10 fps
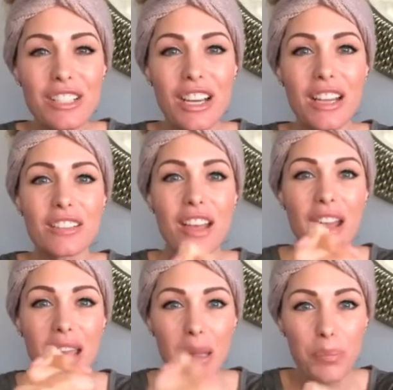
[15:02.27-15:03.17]
change.
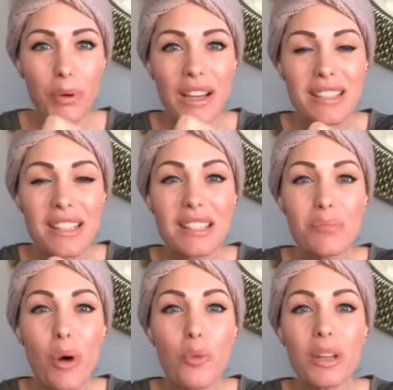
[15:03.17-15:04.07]
Embrace this
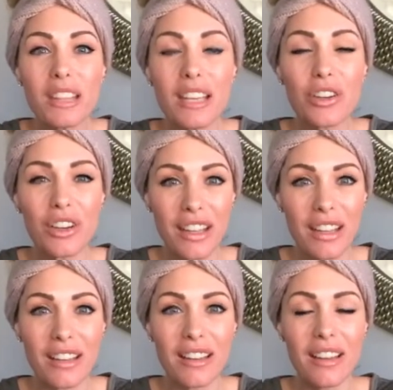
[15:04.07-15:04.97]
moment that you're
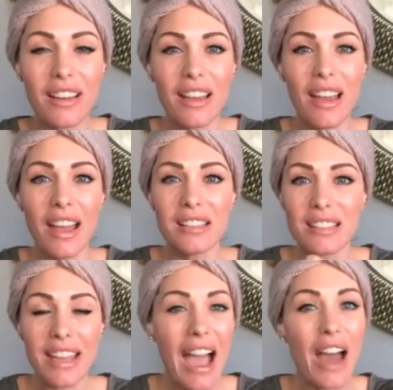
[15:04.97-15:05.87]
in. And
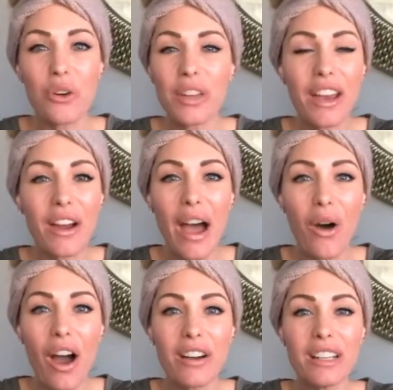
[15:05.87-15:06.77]
say, I don't care how
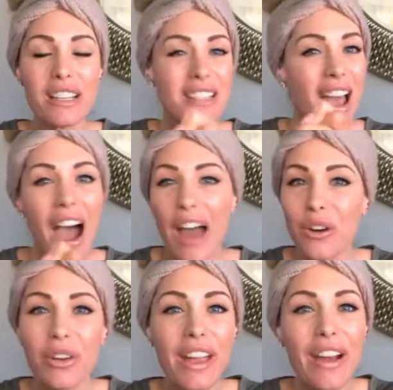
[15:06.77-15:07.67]
hard it is. I
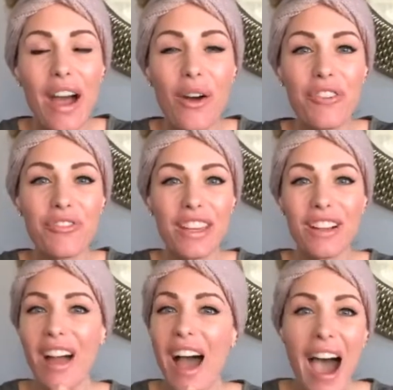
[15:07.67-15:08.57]
don't care how I
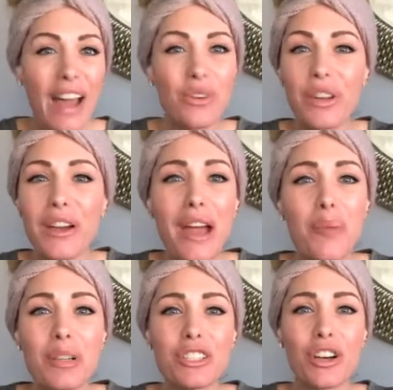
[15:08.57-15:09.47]
feel. I don't care how
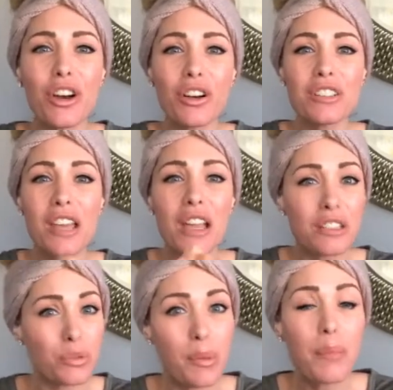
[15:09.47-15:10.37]
much it hurts.
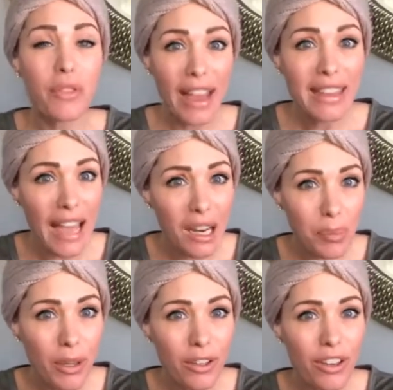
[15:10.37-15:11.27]
Because remember, that
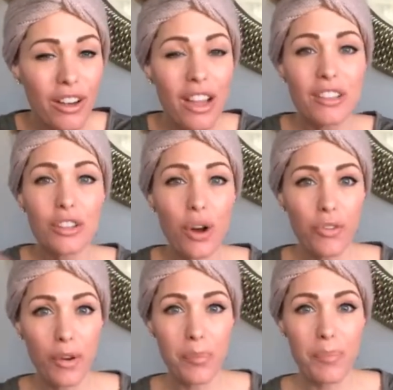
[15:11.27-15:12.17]
caterpillar, to go
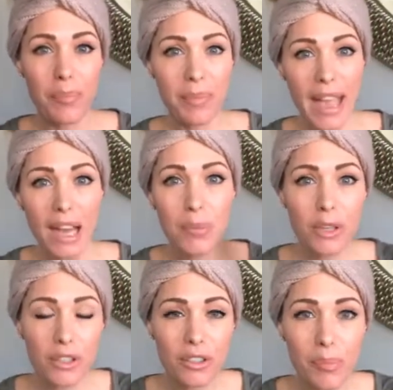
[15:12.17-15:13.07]
from
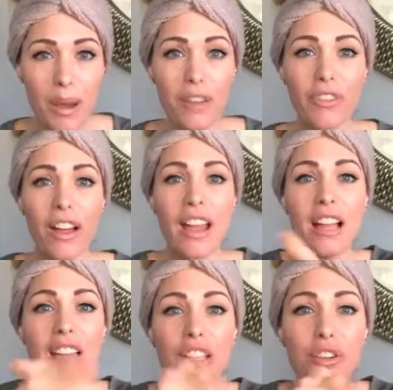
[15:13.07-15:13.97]
caterpillar to butterfly,
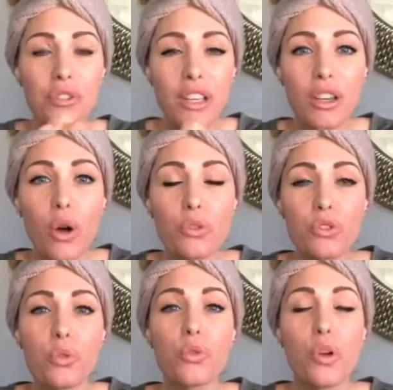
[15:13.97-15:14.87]
literally goes
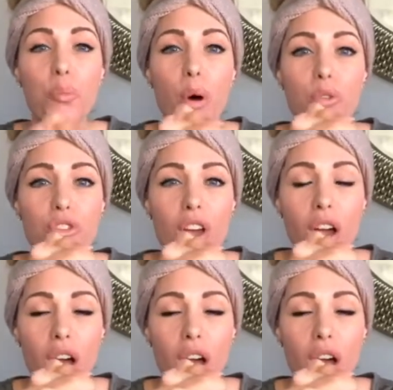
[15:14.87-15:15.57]
through the most